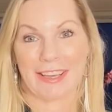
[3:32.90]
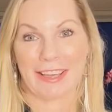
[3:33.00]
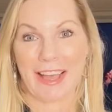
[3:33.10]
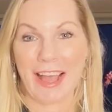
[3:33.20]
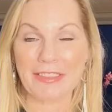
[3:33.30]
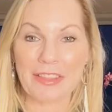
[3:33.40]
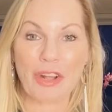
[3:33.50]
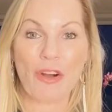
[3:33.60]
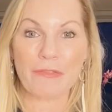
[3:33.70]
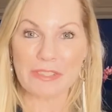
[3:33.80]
and the
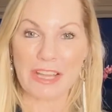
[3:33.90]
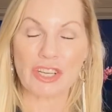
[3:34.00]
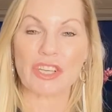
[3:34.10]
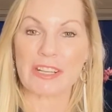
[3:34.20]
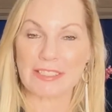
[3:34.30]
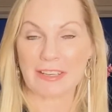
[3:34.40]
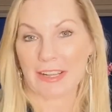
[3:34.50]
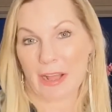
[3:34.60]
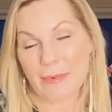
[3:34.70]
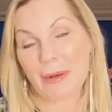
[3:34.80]
conversation is going to
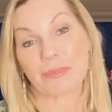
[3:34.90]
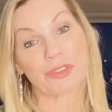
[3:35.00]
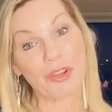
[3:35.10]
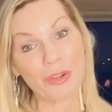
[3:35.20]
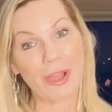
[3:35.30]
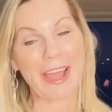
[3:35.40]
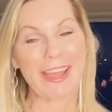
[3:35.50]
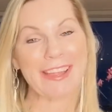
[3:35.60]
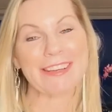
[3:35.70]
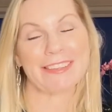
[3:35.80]
come up. So,
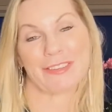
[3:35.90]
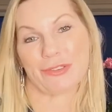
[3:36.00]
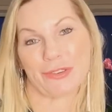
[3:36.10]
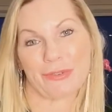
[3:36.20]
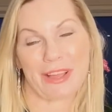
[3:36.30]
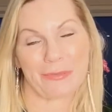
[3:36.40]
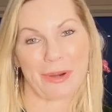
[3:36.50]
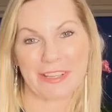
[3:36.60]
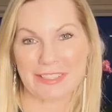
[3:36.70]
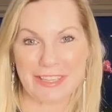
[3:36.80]
hey, where
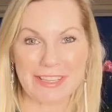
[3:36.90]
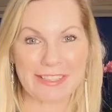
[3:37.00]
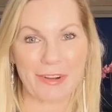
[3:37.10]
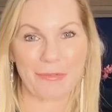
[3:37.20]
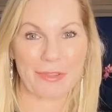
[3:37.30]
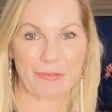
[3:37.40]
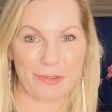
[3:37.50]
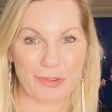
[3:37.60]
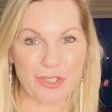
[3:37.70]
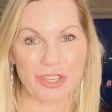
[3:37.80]
do you see yourself in the
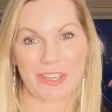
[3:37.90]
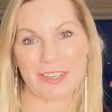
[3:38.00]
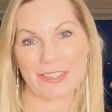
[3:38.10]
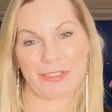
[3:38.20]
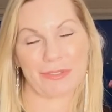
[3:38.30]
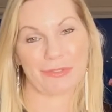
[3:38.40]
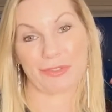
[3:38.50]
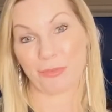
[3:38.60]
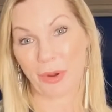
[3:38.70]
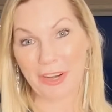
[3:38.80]
future? Do
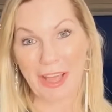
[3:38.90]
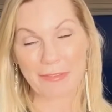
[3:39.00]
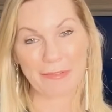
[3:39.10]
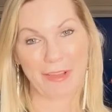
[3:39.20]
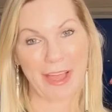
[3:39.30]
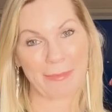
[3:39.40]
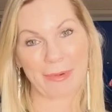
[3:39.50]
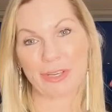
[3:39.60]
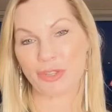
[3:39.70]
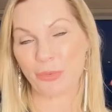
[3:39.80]
you want to have a
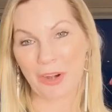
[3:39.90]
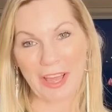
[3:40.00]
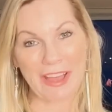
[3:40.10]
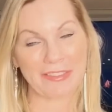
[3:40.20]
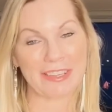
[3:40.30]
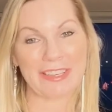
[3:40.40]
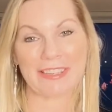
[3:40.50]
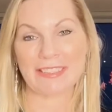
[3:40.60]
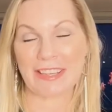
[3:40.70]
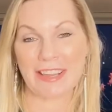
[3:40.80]
family? Do you want to have
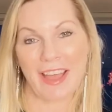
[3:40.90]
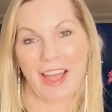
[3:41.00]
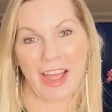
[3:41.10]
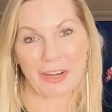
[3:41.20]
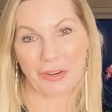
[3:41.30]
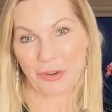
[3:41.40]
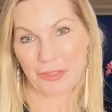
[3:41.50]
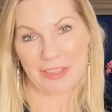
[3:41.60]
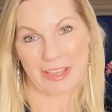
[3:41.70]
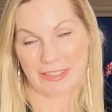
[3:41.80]
kids? And I know
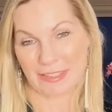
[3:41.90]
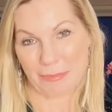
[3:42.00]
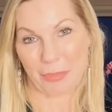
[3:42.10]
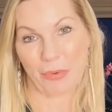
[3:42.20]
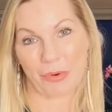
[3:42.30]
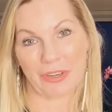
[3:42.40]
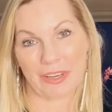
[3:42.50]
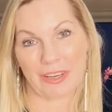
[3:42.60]
that that's an important